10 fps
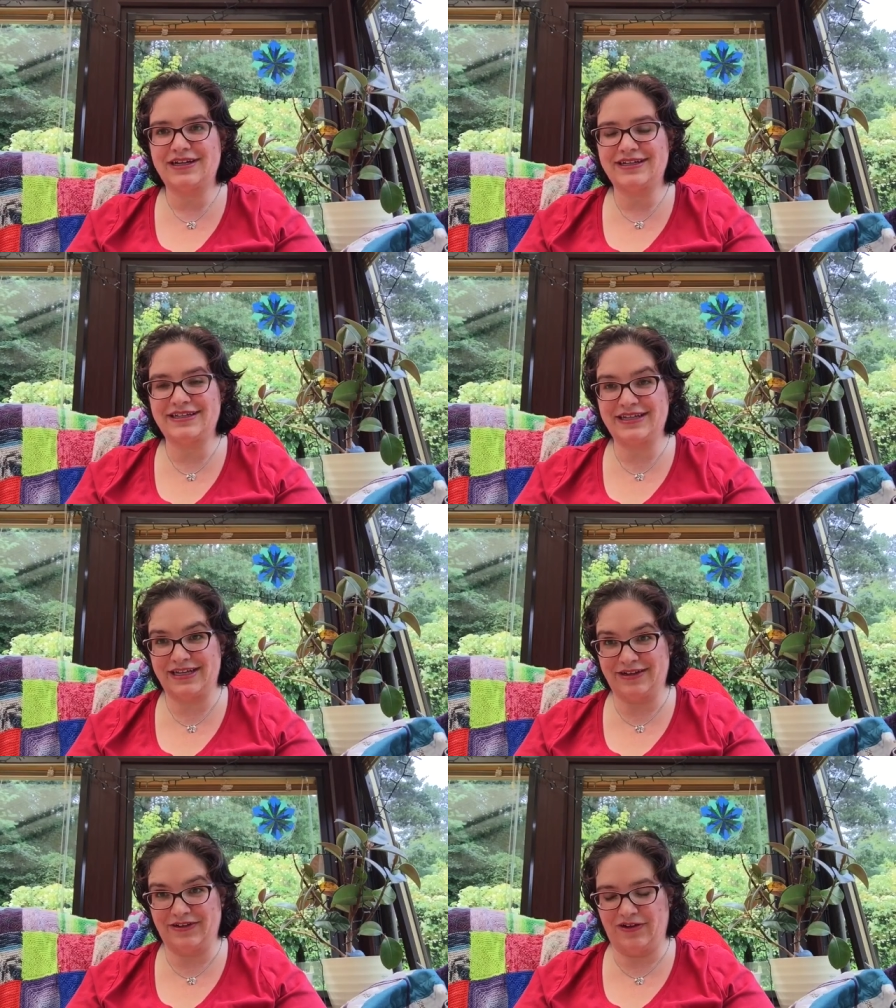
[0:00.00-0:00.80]
knit
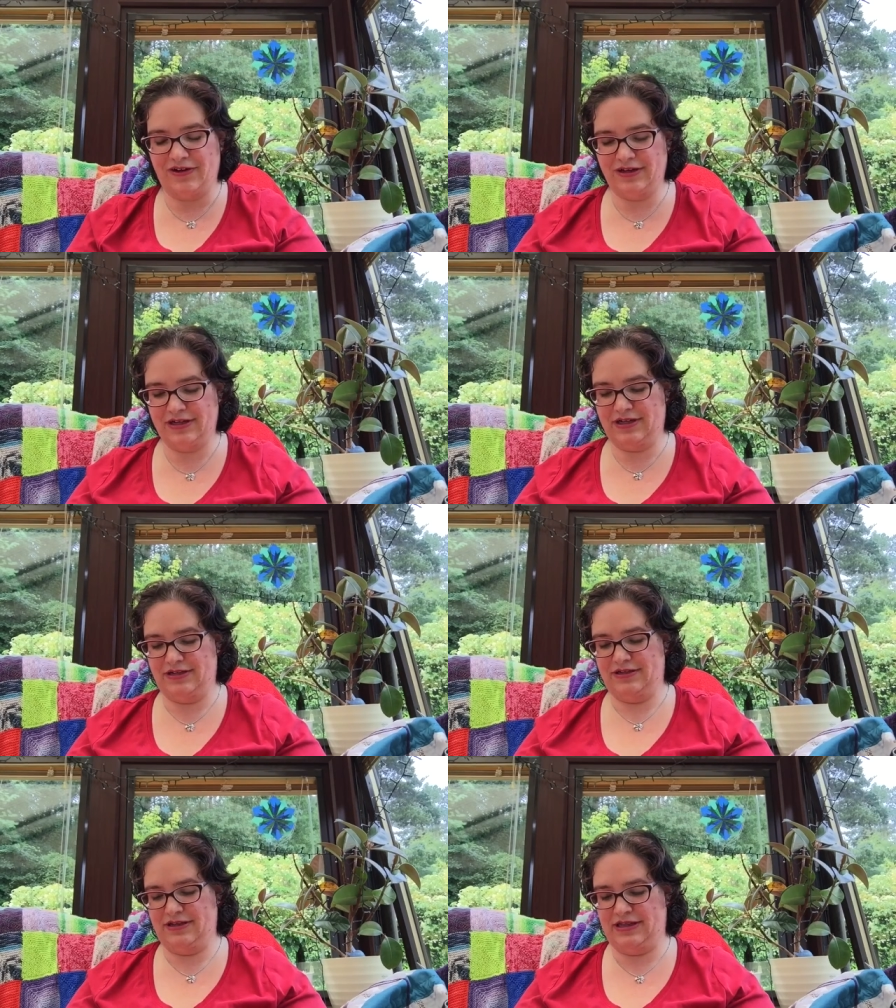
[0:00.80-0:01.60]
along
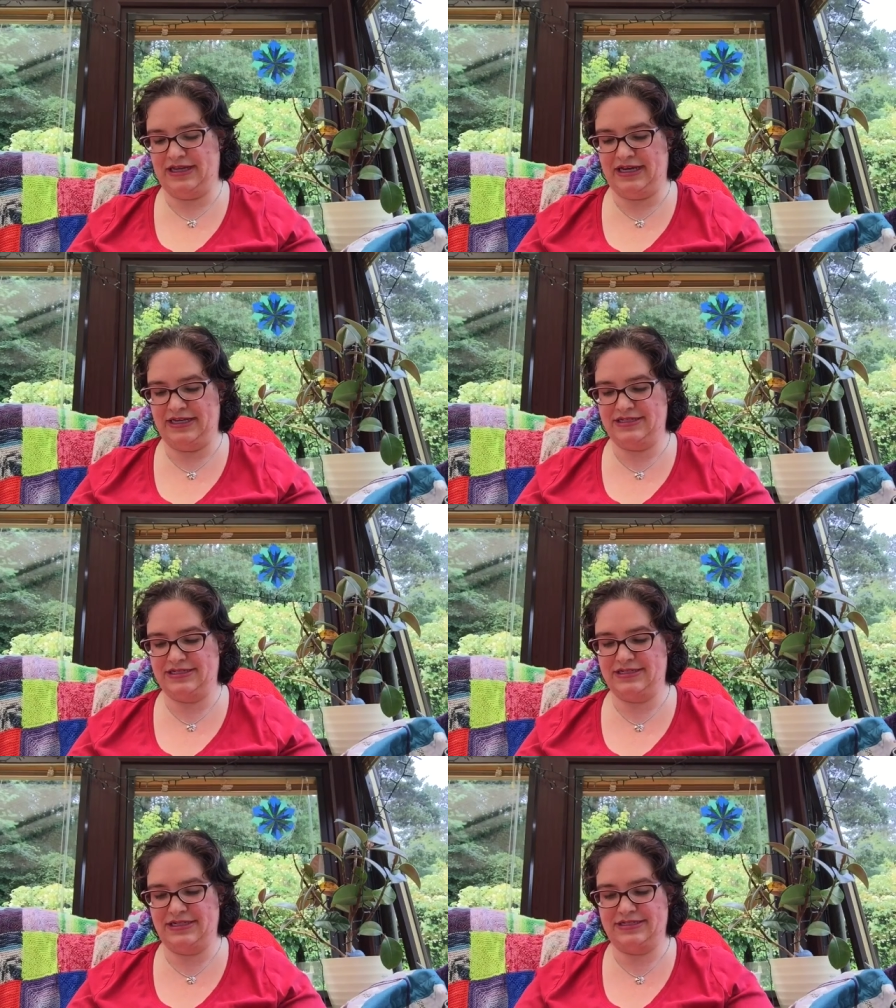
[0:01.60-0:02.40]
that
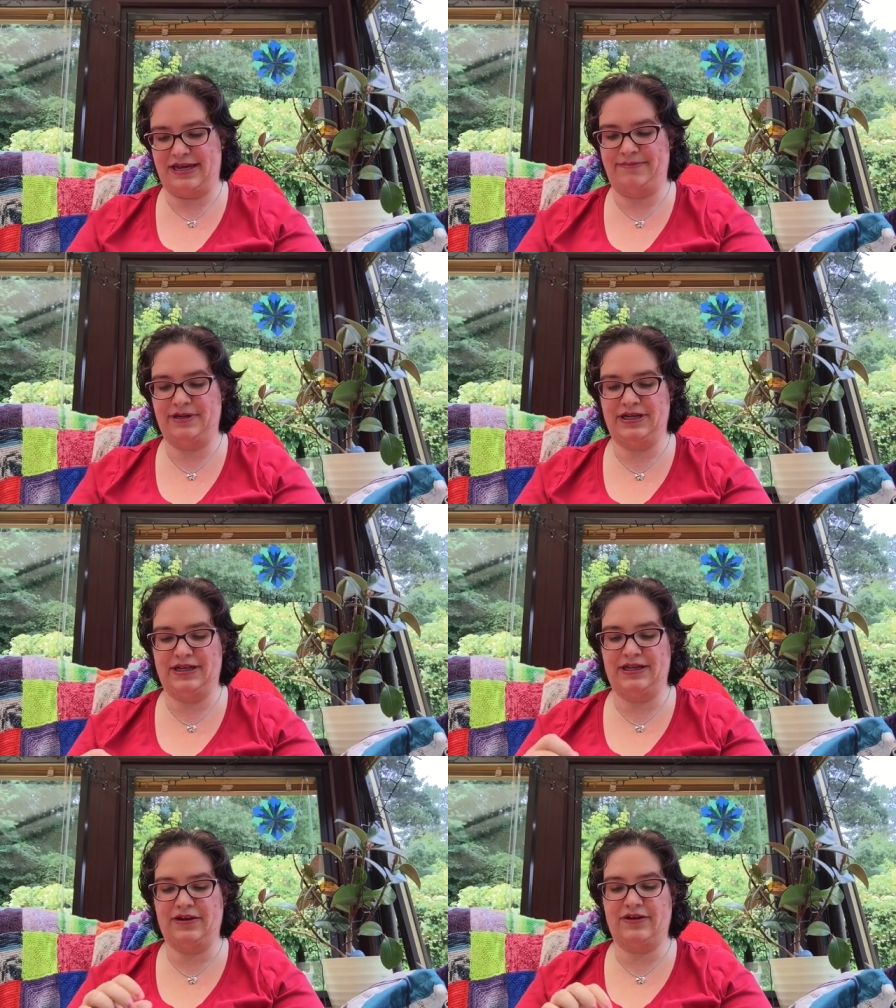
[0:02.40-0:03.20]
is happening in
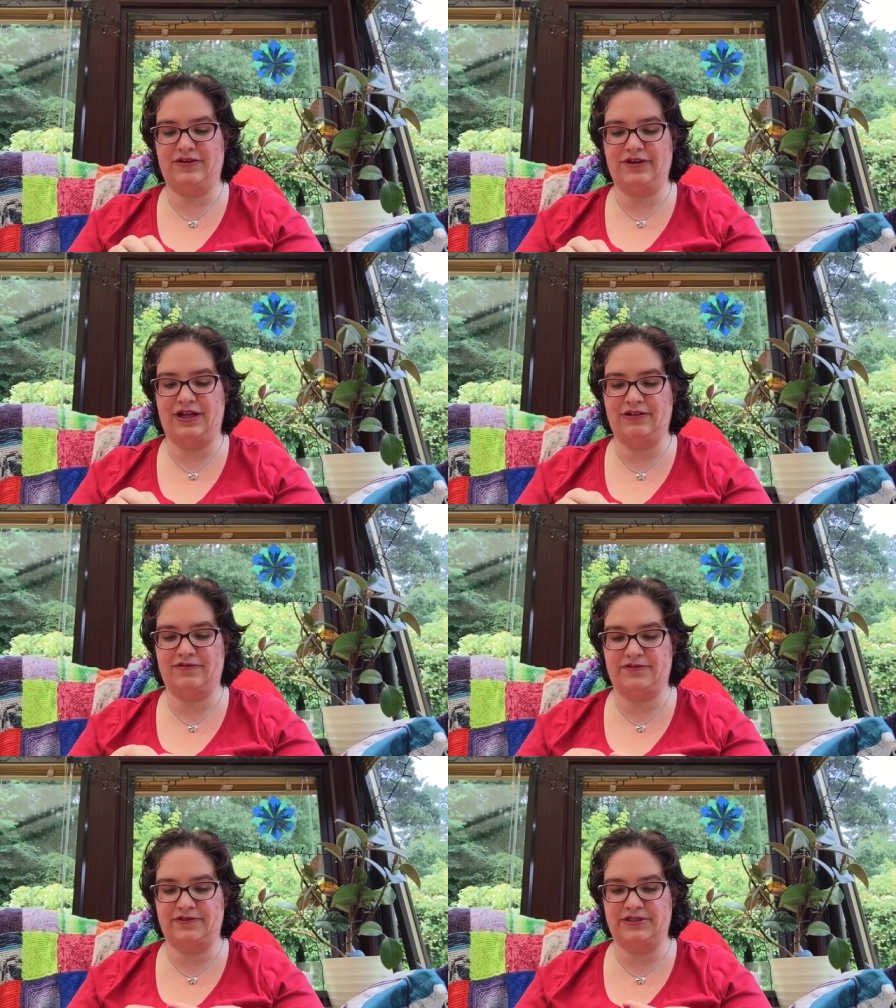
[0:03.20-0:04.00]
the Arnold
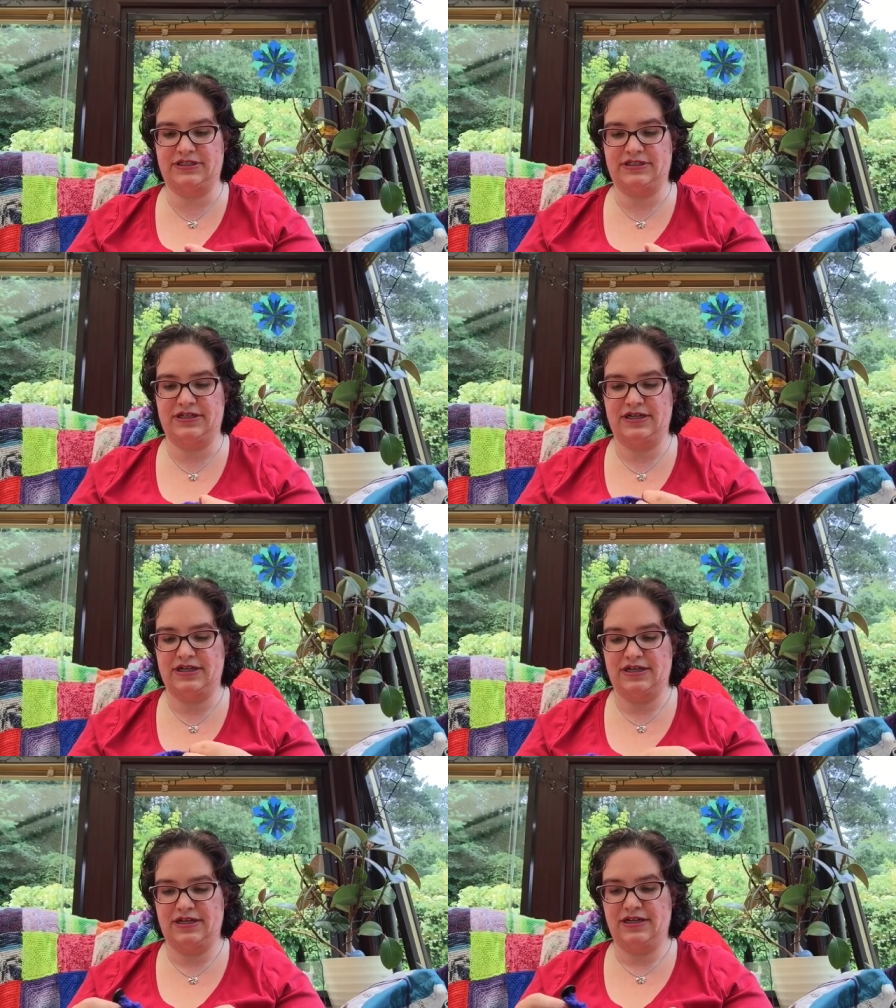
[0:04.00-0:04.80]
Colorford,
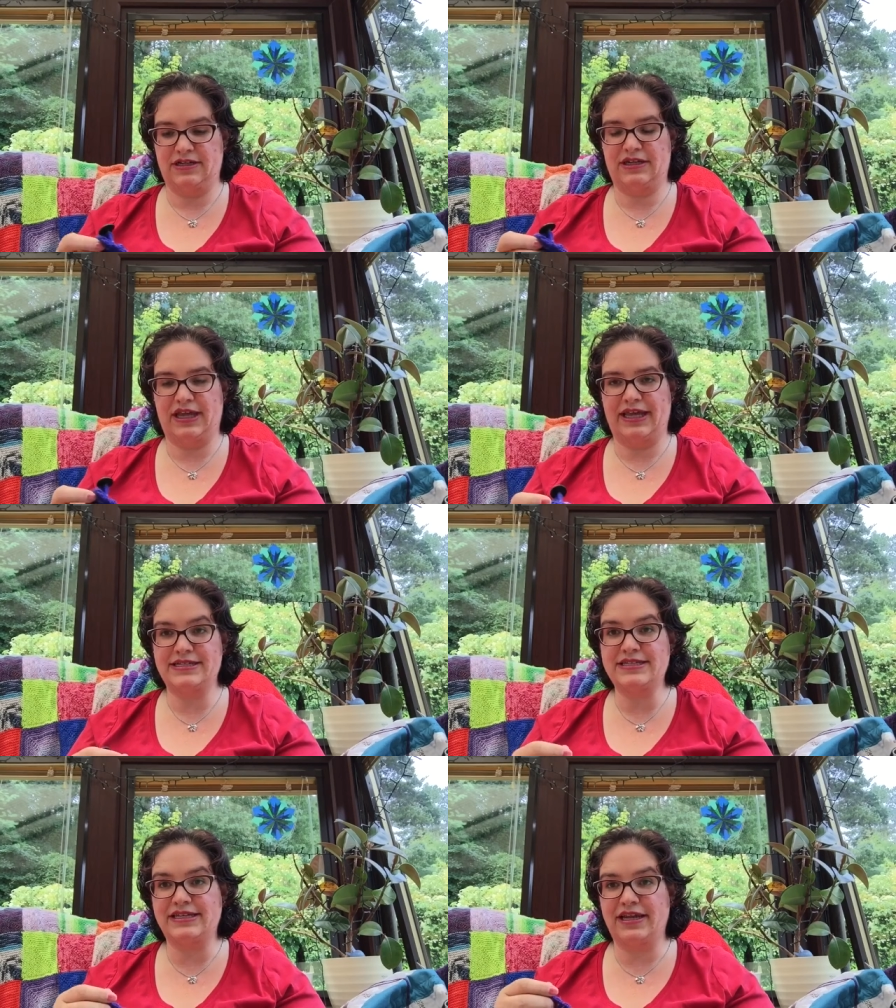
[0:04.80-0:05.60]
the
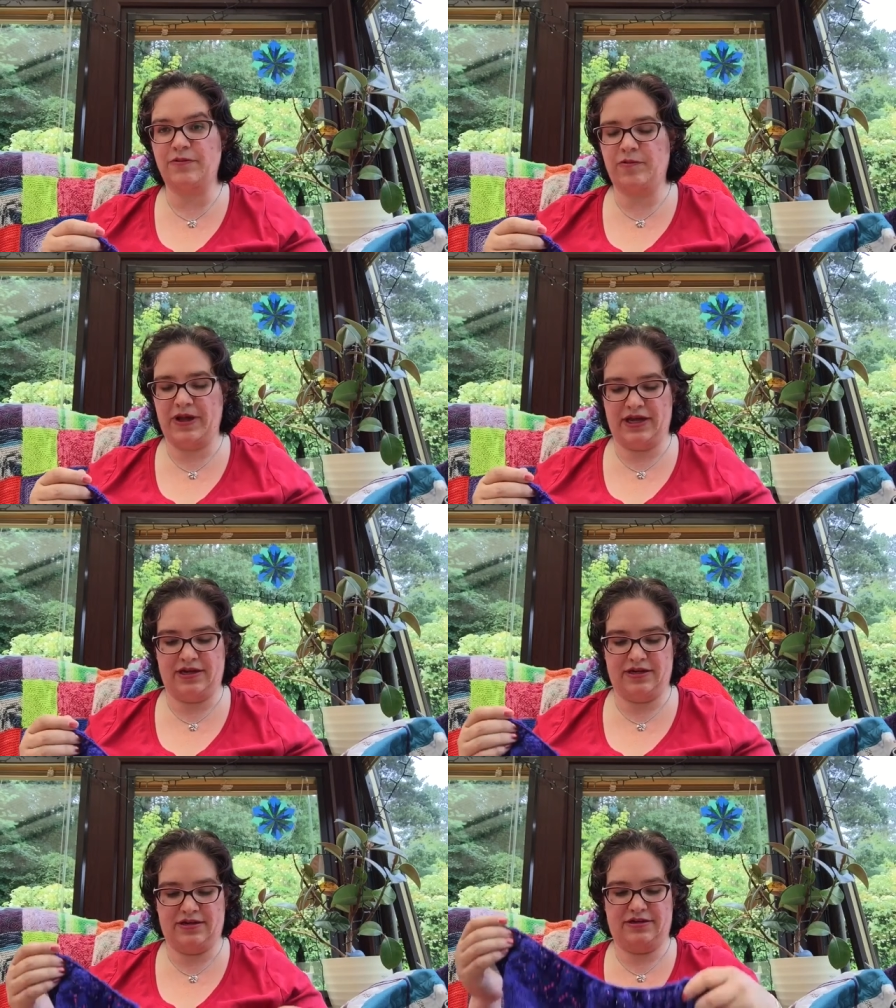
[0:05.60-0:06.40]
AC
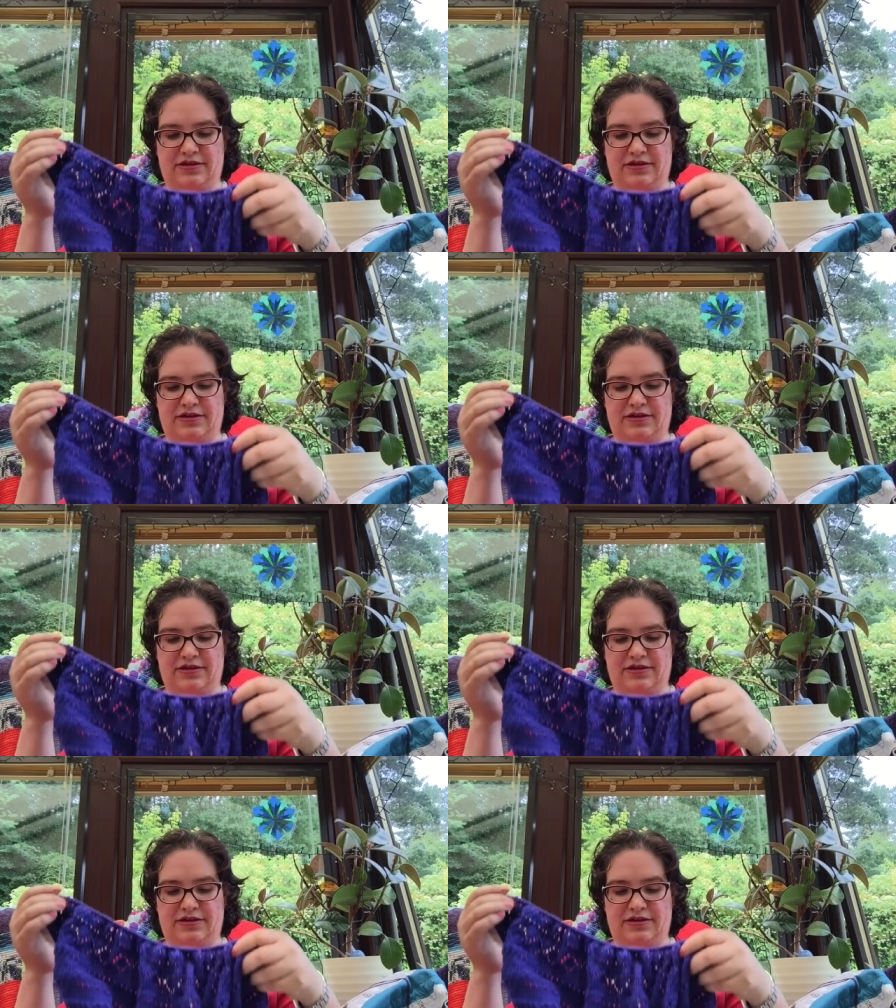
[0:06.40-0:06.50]
Knitwear